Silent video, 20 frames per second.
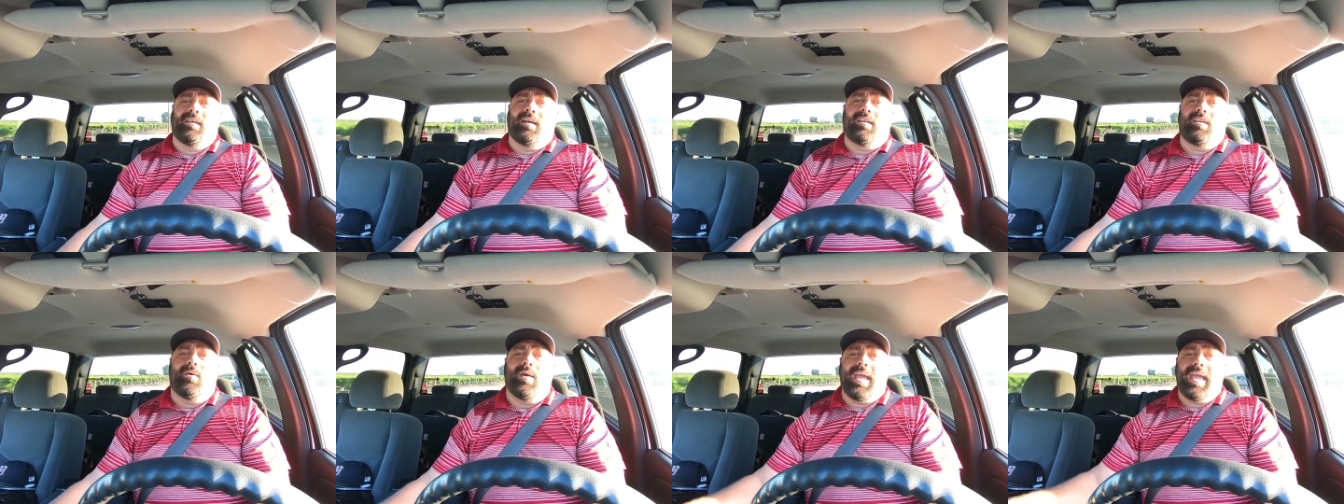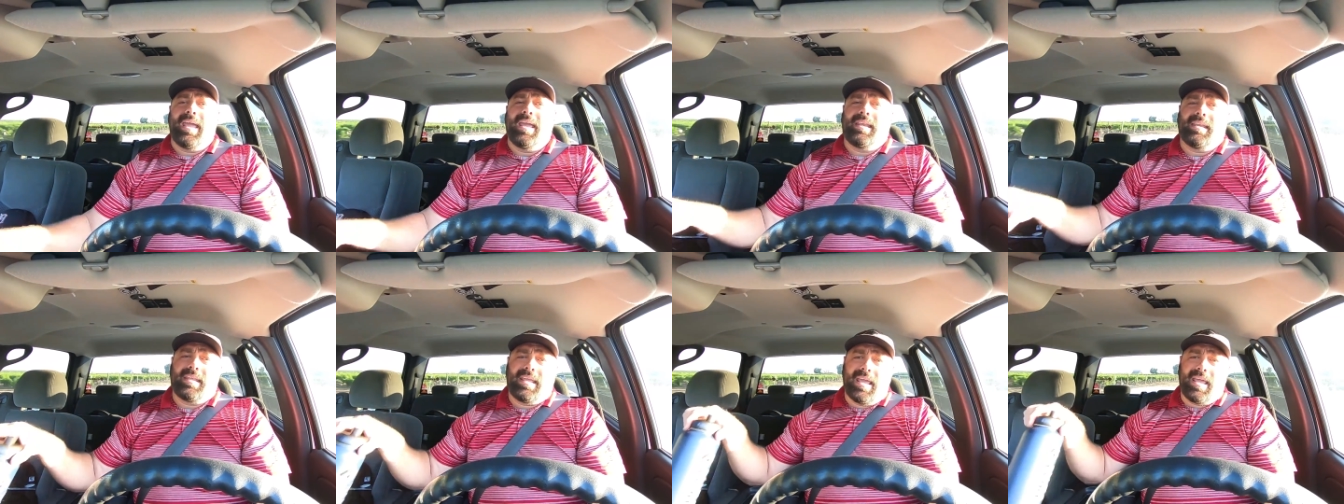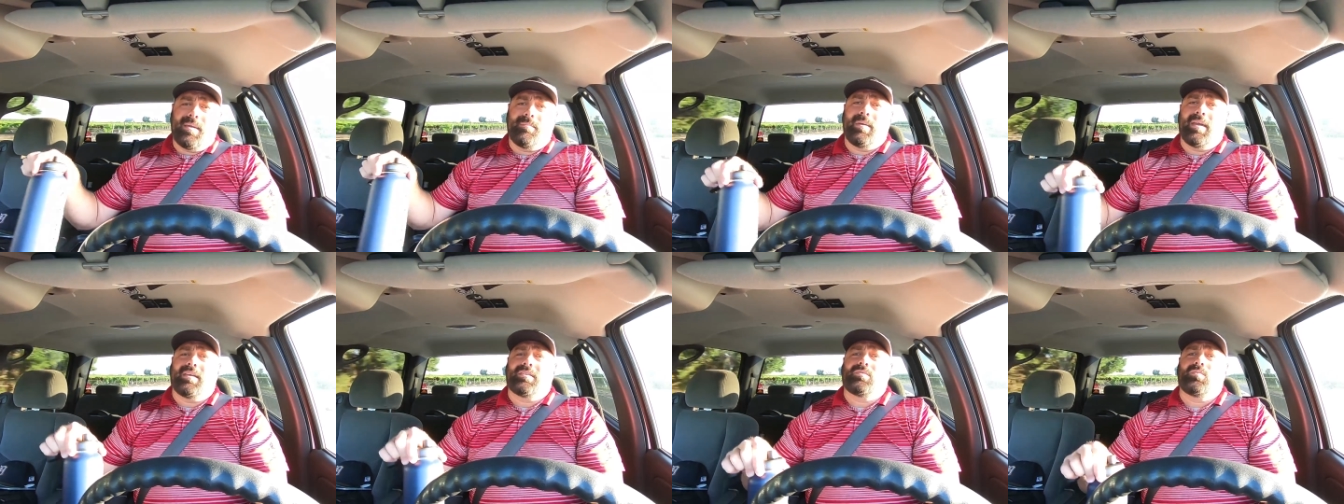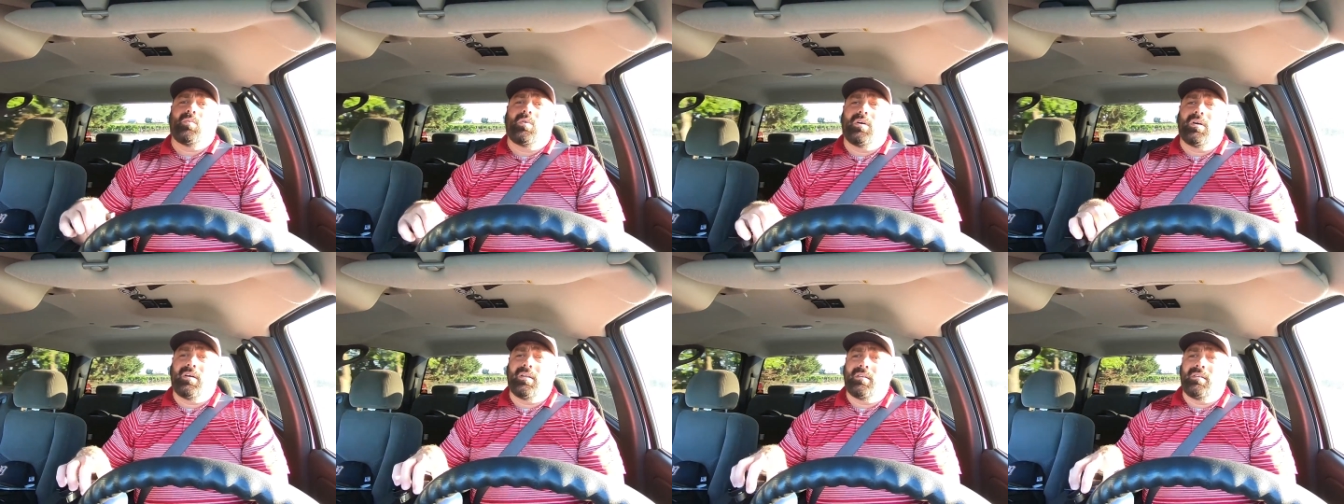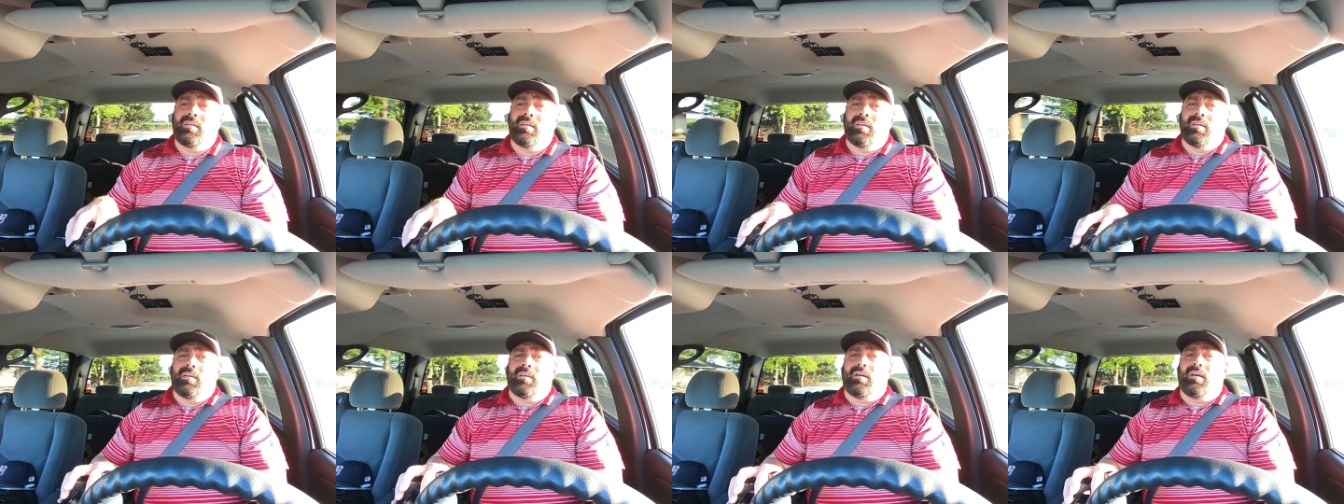You know, A&K makes one.
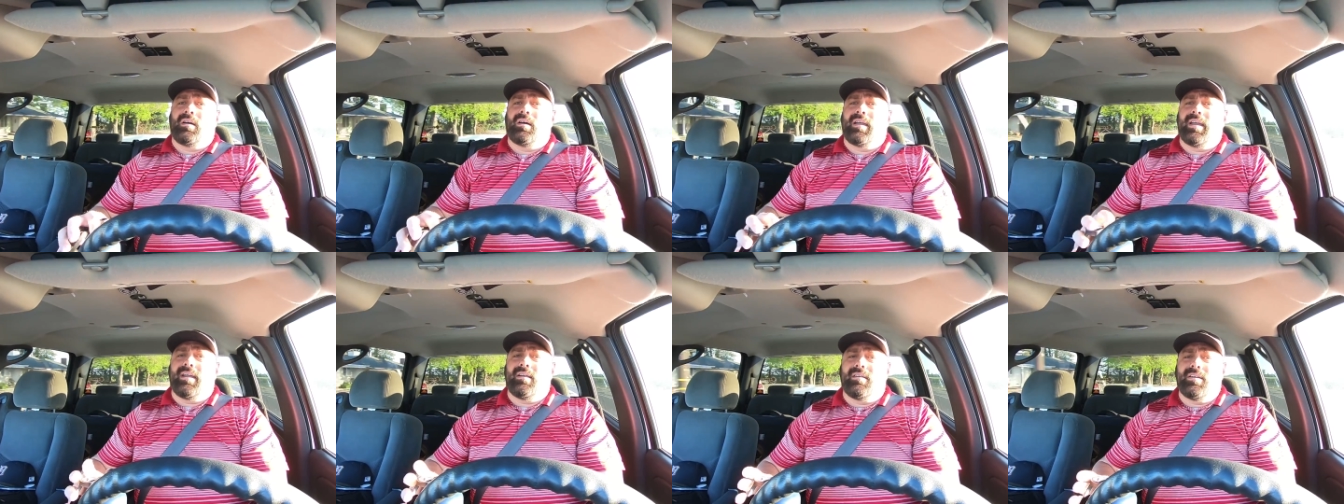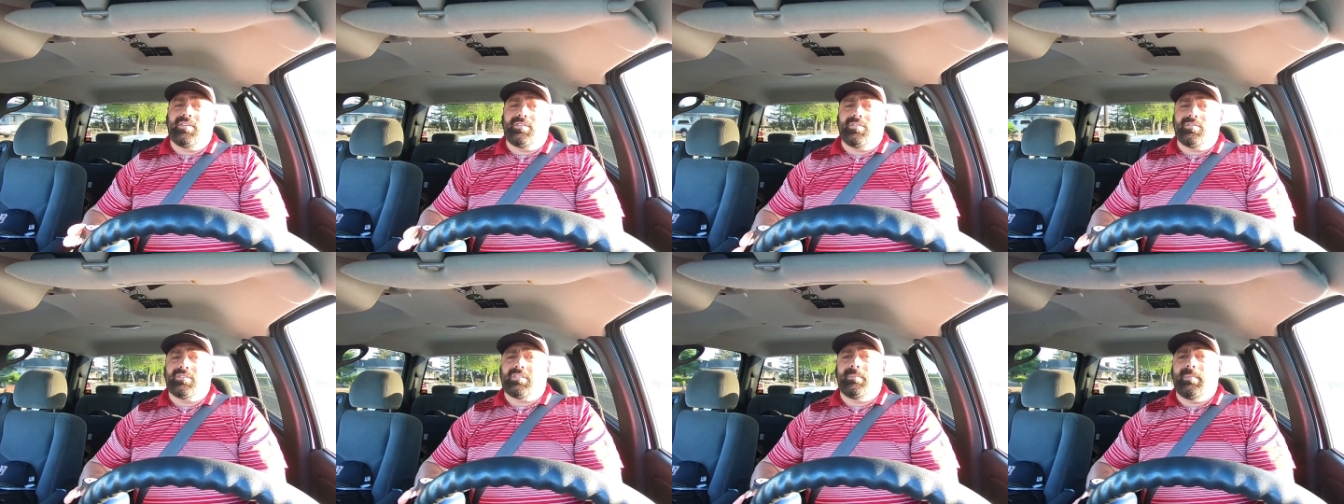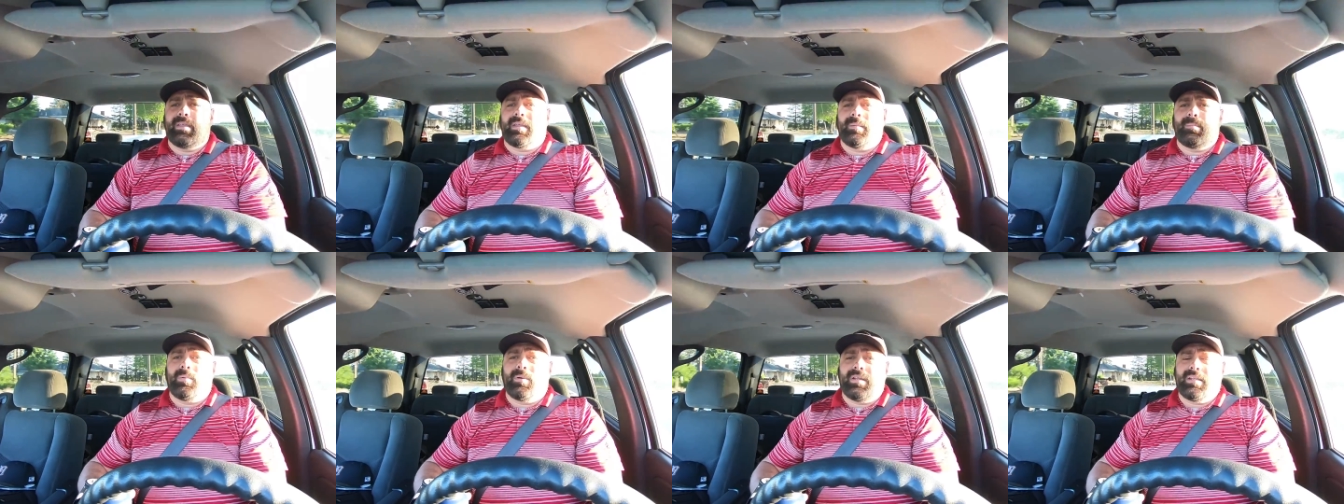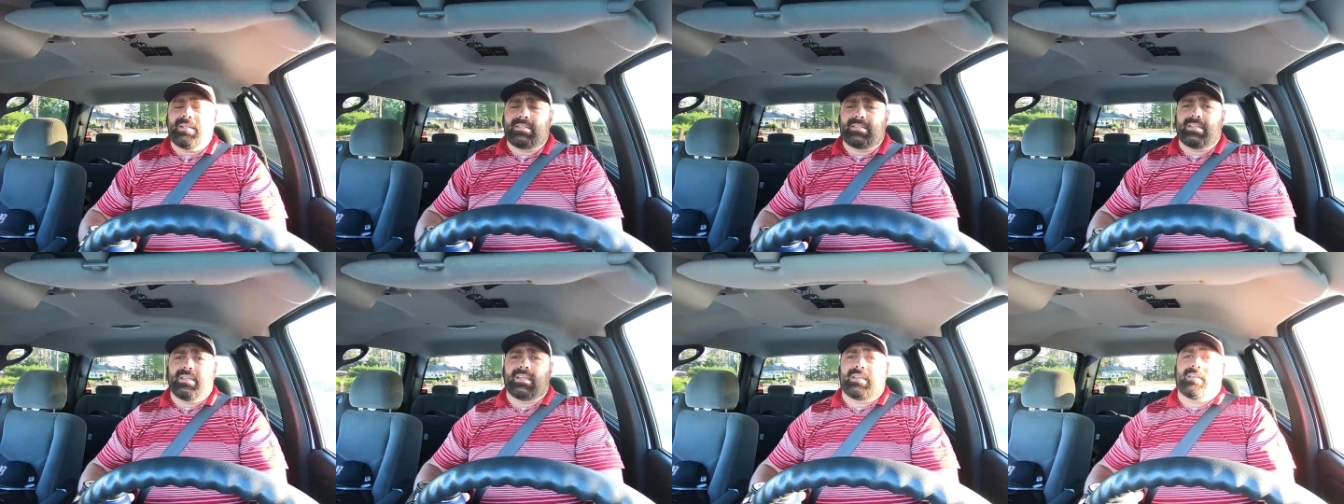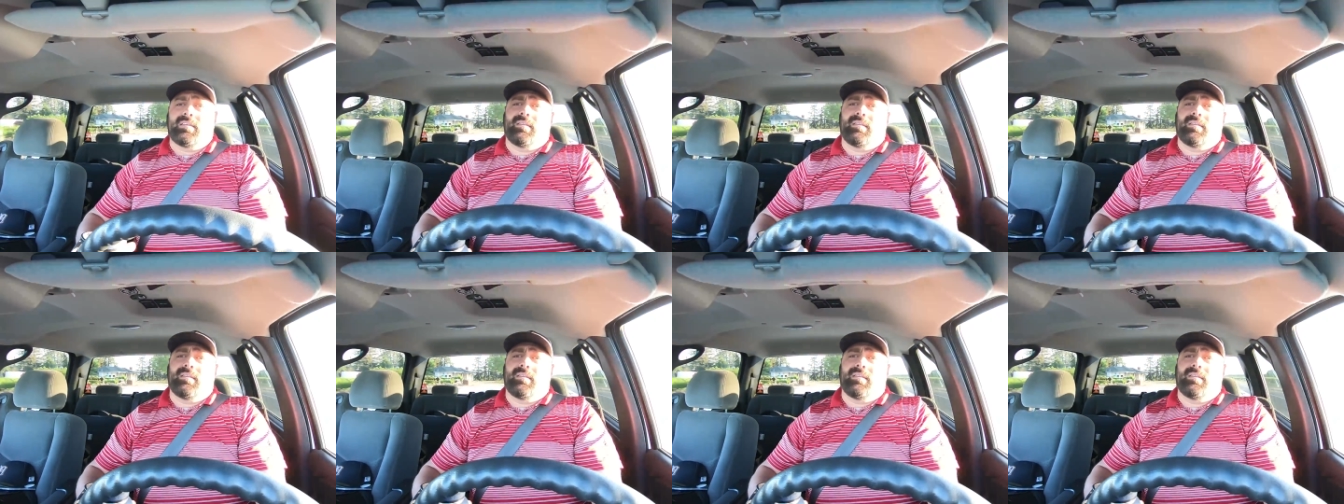Ares used to make a pretty sick